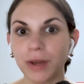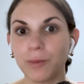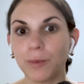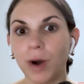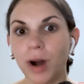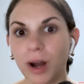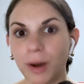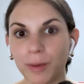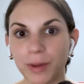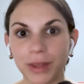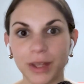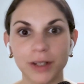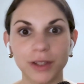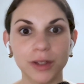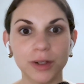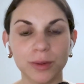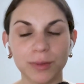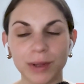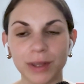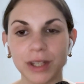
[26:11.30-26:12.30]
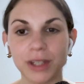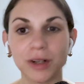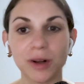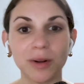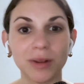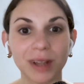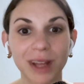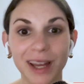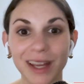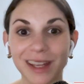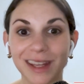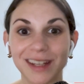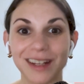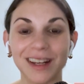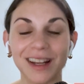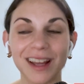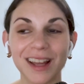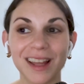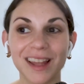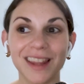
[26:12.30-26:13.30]
want, what they do, what they don't like. And
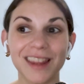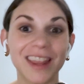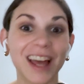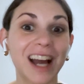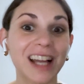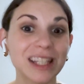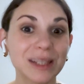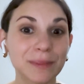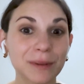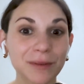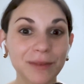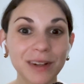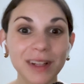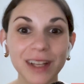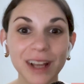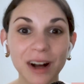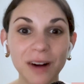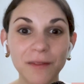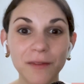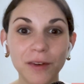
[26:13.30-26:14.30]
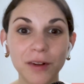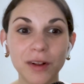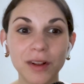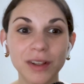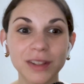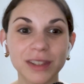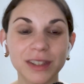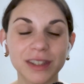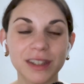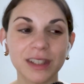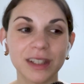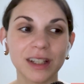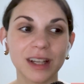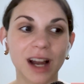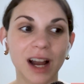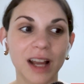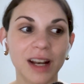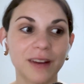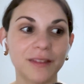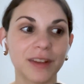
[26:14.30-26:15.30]
that's been really helpful. It's
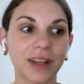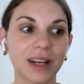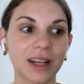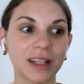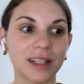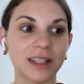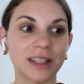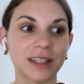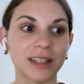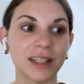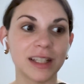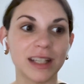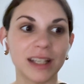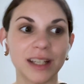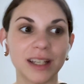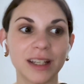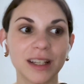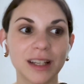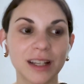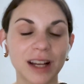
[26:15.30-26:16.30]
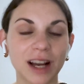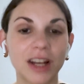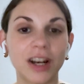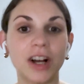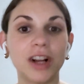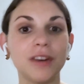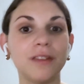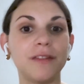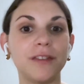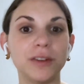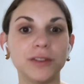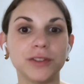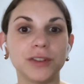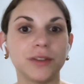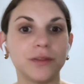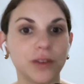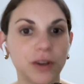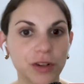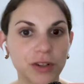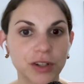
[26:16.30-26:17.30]
kind of getting to see an
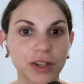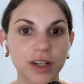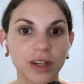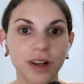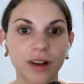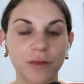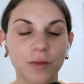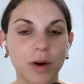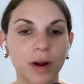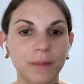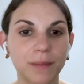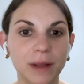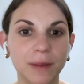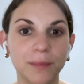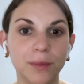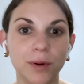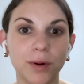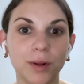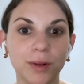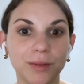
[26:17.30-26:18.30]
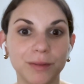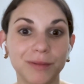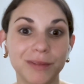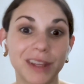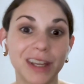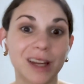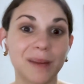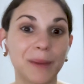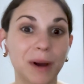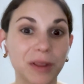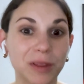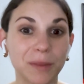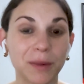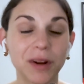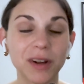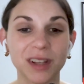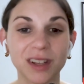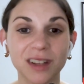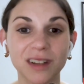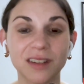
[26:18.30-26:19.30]
unfiltered version of what people think about the
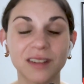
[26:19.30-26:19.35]
market.